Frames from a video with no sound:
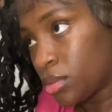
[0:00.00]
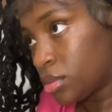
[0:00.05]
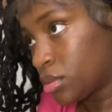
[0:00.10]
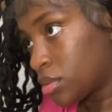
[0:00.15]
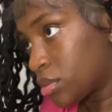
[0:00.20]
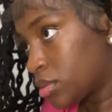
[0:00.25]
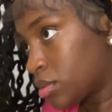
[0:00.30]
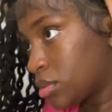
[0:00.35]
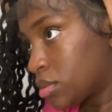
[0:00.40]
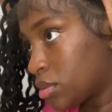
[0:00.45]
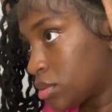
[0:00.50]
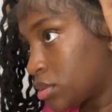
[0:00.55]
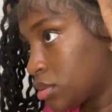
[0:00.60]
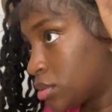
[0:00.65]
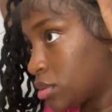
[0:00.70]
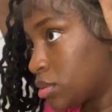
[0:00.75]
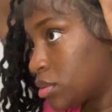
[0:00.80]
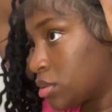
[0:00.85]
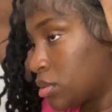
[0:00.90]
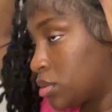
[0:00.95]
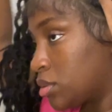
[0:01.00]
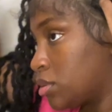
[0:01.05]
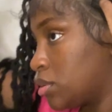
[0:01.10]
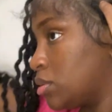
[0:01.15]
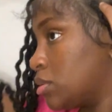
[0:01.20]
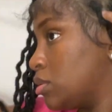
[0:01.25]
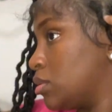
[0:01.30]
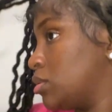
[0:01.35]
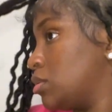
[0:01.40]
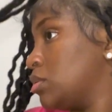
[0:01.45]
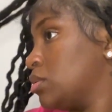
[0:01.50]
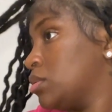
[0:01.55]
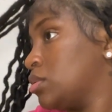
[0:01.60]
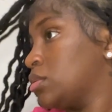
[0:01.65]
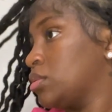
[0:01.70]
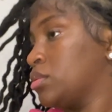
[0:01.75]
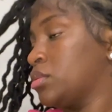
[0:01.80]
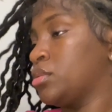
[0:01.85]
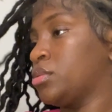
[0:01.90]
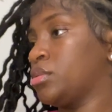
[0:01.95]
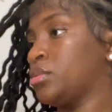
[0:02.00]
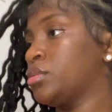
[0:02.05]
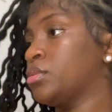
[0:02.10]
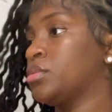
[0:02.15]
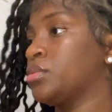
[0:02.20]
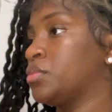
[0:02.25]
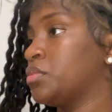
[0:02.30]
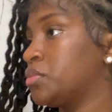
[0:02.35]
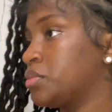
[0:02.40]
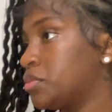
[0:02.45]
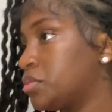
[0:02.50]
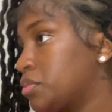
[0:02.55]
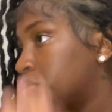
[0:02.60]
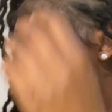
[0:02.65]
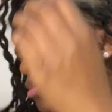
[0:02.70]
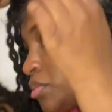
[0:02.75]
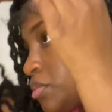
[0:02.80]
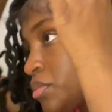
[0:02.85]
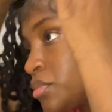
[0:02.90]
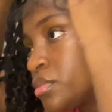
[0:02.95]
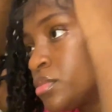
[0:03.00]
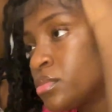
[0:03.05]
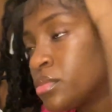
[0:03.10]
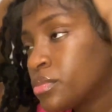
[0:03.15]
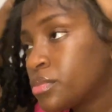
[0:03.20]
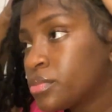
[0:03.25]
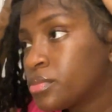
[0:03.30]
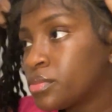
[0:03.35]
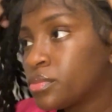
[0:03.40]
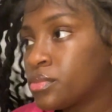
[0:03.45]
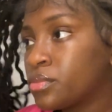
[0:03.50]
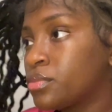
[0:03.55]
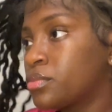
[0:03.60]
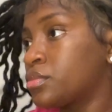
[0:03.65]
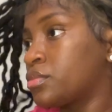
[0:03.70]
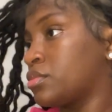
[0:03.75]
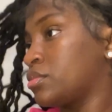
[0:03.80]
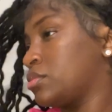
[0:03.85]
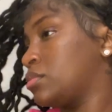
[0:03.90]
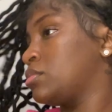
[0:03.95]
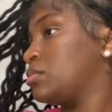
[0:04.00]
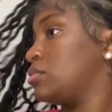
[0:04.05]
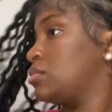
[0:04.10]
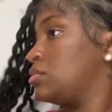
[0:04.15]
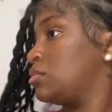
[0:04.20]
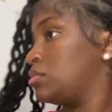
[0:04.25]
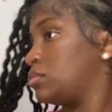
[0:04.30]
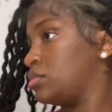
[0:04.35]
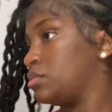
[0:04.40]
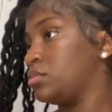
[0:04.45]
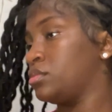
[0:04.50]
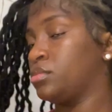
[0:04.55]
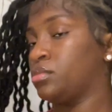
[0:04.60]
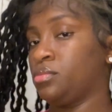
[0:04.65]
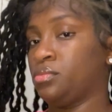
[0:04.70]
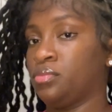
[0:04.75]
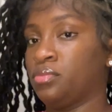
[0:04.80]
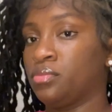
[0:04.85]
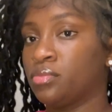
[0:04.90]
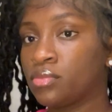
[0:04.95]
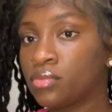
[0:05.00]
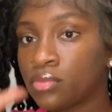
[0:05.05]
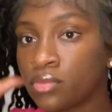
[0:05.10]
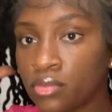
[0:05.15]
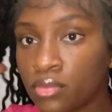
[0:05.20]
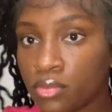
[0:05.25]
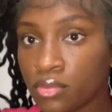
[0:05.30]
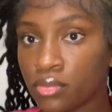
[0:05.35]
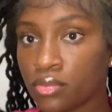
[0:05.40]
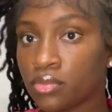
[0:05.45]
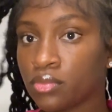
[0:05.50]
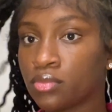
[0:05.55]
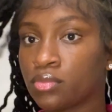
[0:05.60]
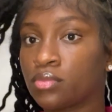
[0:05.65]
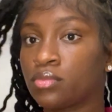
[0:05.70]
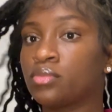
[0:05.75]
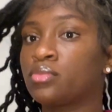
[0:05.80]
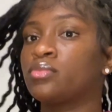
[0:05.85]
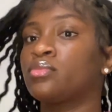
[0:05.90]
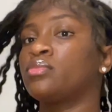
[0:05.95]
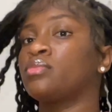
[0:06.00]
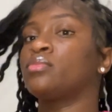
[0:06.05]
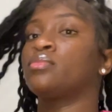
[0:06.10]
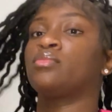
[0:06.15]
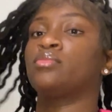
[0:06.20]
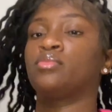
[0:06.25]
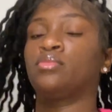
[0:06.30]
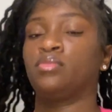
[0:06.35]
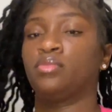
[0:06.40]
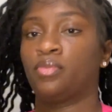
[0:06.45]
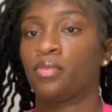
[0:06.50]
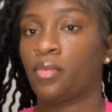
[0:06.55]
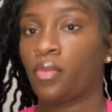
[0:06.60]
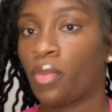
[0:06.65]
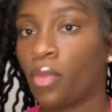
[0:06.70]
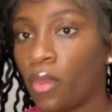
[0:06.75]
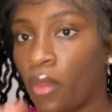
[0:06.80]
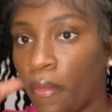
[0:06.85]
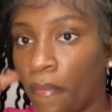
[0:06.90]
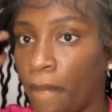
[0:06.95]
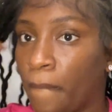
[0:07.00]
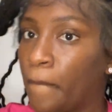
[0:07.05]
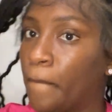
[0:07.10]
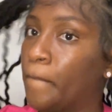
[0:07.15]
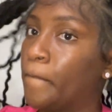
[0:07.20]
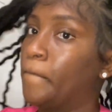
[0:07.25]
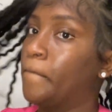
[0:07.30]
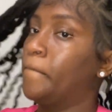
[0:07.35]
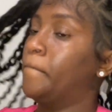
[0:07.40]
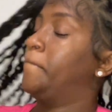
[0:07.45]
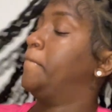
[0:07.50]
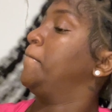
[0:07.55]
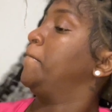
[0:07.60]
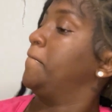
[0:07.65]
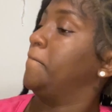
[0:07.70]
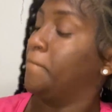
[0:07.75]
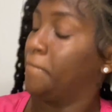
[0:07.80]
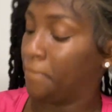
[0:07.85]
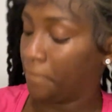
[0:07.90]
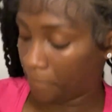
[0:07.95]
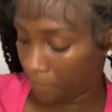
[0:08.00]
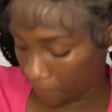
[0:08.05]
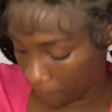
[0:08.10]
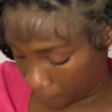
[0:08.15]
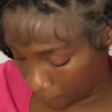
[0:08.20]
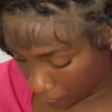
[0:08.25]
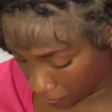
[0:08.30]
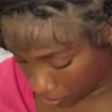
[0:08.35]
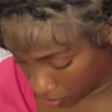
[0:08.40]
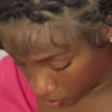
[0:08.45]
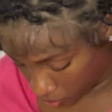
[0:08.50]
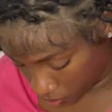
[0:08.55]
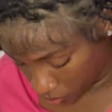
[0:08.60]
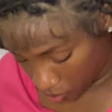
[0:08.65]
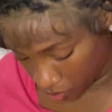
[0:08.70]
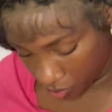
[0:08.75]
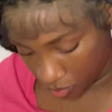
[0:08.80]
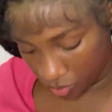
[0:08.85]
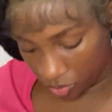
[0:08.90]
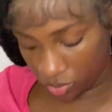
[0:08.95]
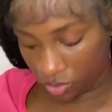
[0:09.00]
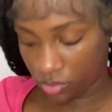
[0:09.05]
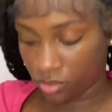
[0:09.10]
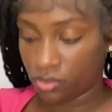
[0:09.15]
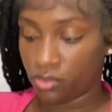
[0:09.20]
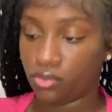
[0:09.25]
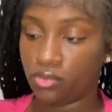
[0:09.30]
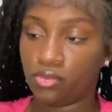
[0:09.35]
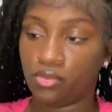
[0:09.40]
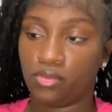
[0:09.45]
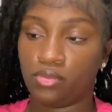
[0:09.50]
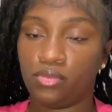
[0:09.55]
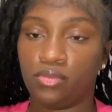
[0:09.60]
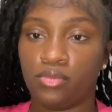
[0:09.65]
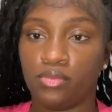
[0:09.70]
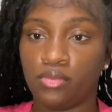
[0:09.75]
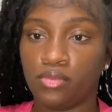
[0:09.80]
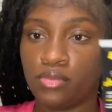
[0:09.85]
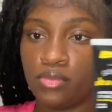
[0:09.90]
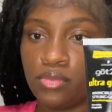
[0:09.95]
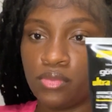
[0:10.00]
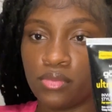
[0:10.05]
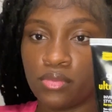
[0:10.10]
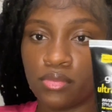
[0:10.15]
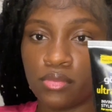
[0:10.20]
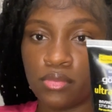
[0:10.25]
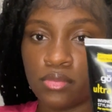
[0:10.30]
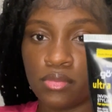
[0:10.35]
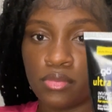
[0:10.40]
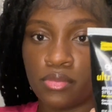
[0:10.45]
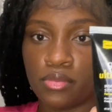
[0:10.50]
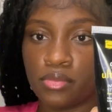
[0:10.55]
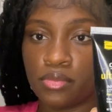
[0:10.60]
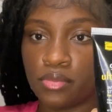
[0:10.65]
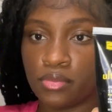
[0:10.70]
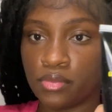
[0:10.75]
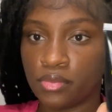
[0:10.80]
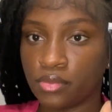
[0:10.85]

So I already know I'm gonna do a side part with this look. Well, I'm gonna do like around the face, over the forehead, side to the side. I don't know how to explain it for braids or whatever, but that's how I'm gonna do it.